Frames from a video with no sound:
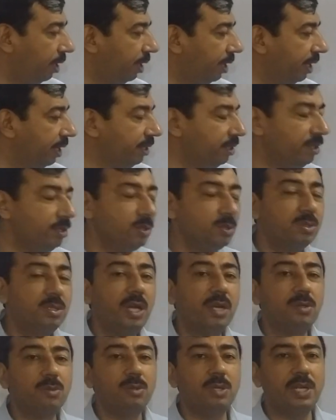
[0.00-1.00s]
introduced
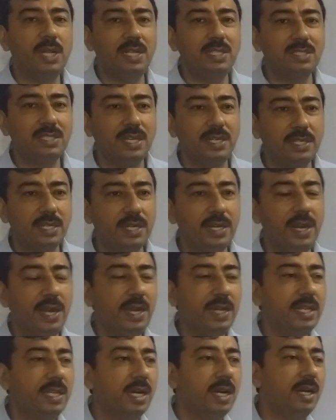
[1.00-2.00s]
the rural health center
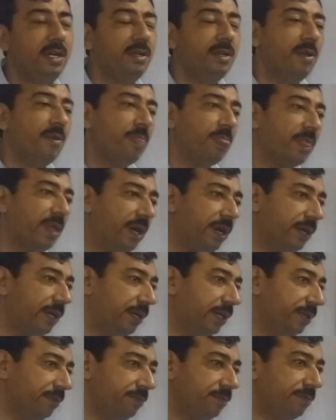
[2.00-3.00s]
and
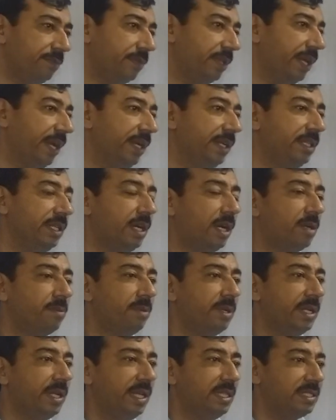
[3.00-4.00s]
the
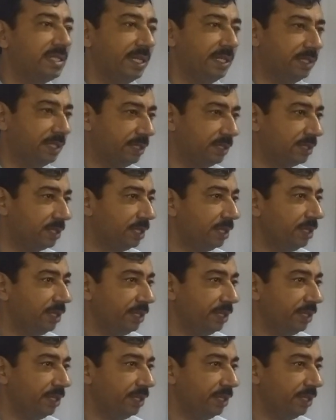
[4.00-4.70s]
urban health centers.